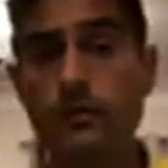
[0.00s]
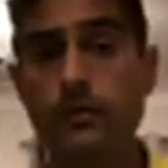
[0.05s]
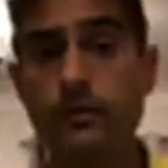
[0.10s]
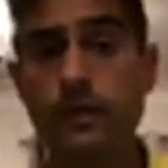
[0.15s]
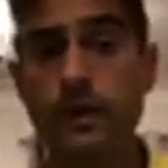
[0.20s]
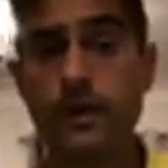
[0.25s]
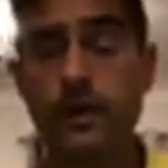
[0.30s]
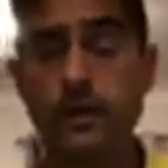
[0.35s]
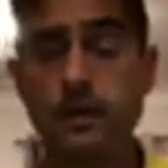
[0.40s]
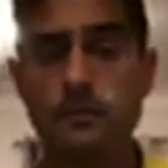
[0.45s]

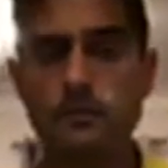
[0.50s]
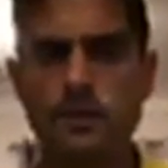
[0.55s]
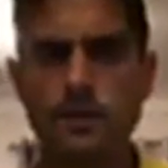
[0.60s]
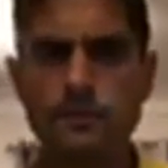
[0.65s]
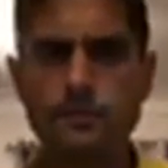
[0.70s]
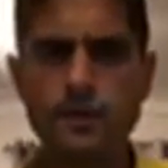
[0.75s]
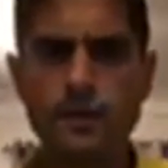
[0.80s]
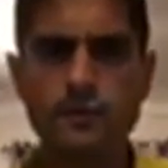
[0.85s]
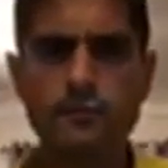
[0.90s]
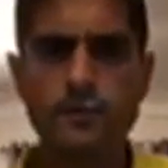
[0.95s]
thing. It can be a
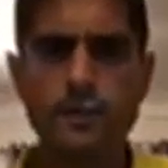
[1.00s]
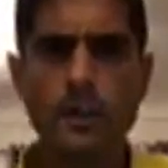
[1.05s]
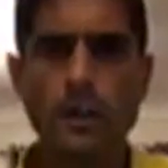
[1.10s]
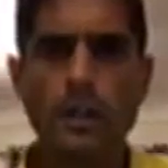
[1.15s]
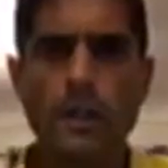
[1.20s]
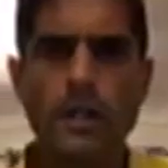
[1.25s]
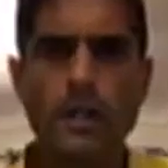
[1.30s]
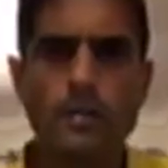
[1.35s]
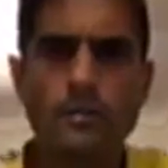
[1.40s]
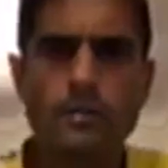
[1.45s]
bit of an
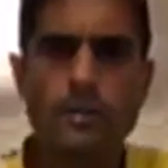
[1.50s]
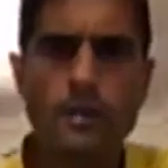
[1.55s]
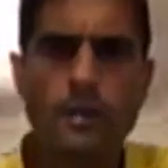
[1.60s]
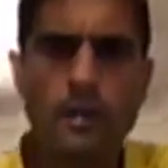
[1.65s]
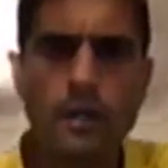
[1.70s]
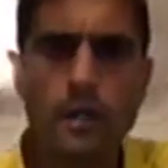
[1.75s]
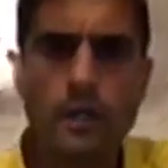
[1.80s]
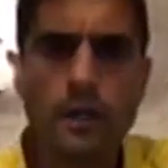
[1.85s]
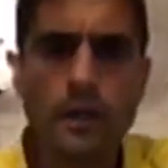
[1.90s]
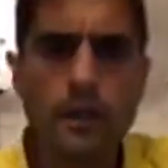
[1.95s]
eye-opener.